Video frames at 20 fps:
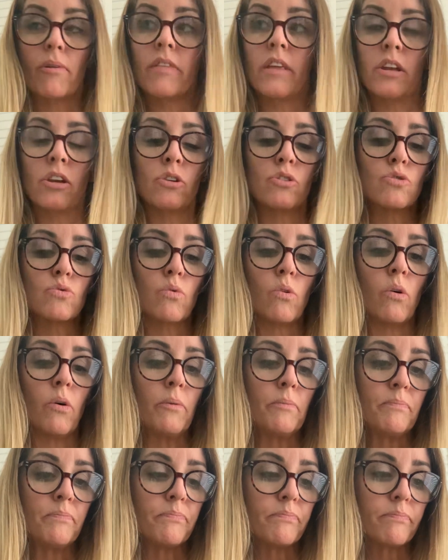than
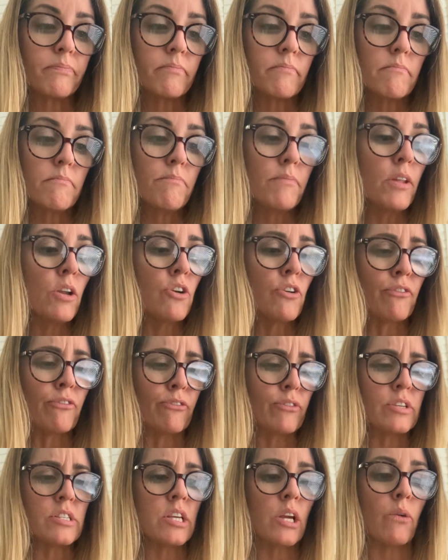usual, her
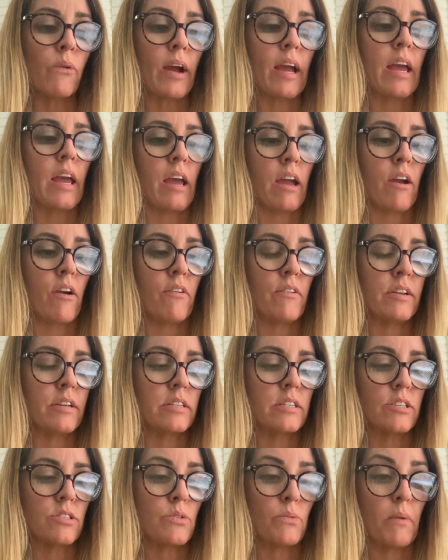frizzy gray hair in
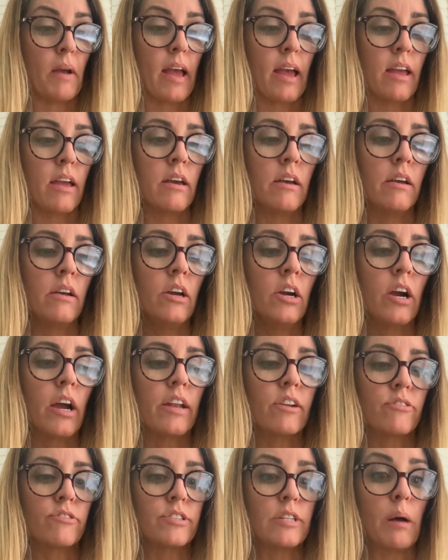disarray,
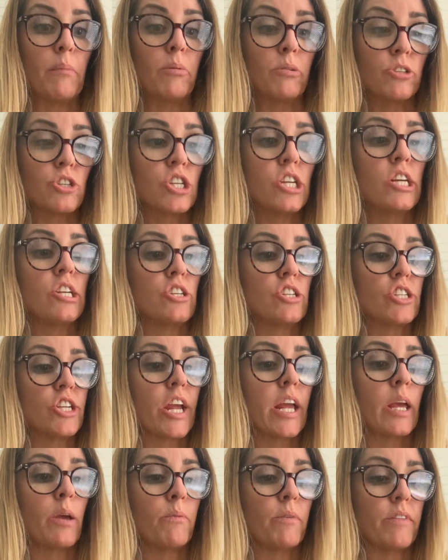and her double chin
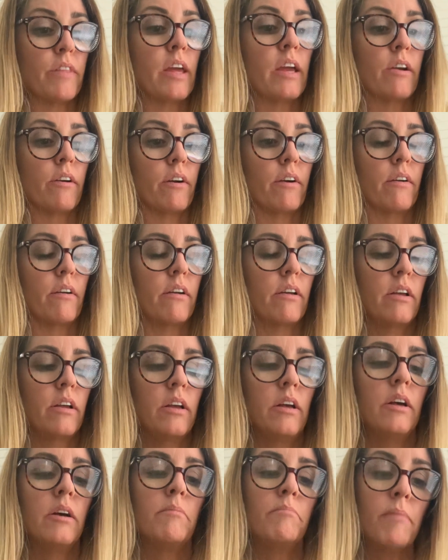shaking with anger.
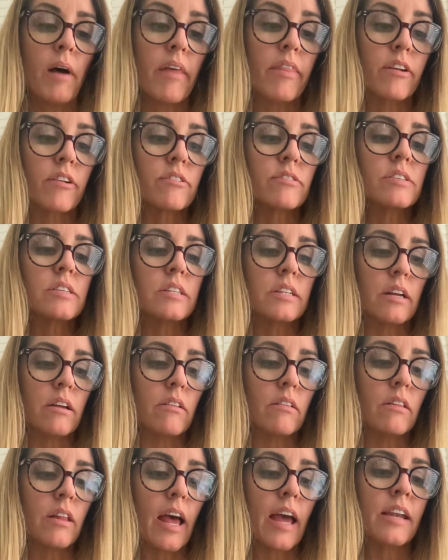Mother,
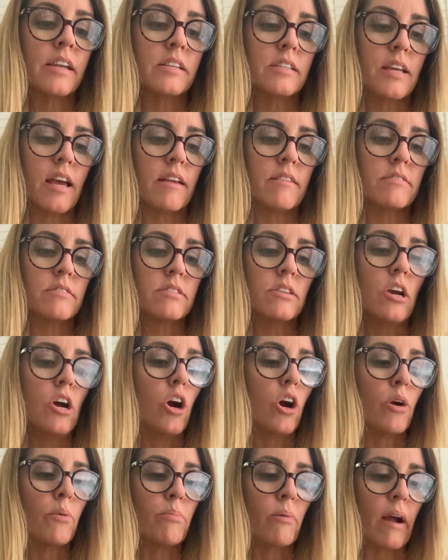still and intense,
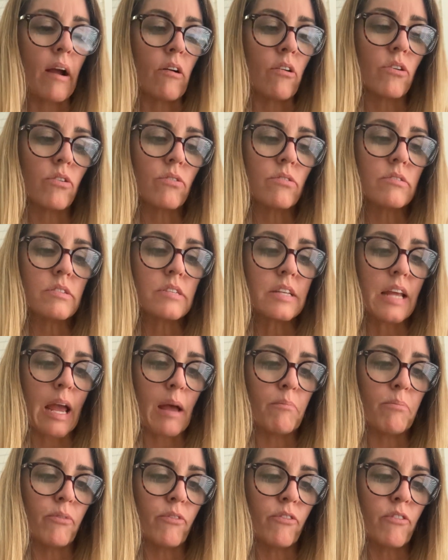her brown curls
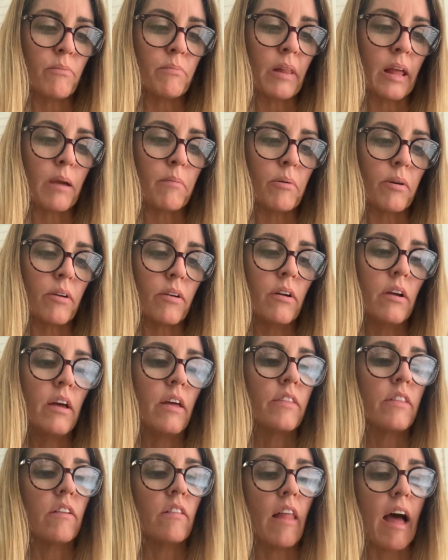damp from labor,
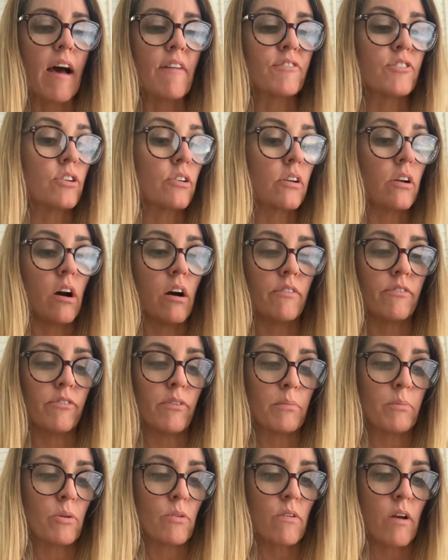the laughter gone
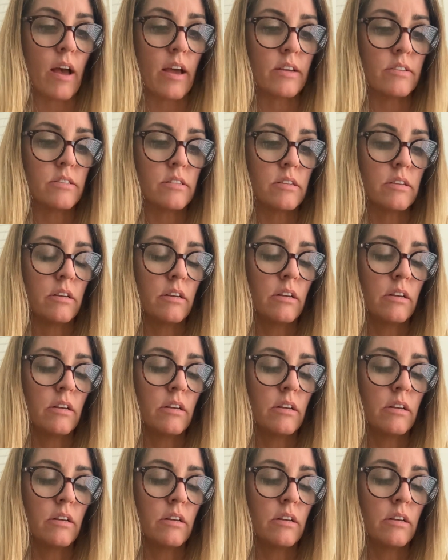from her eyes.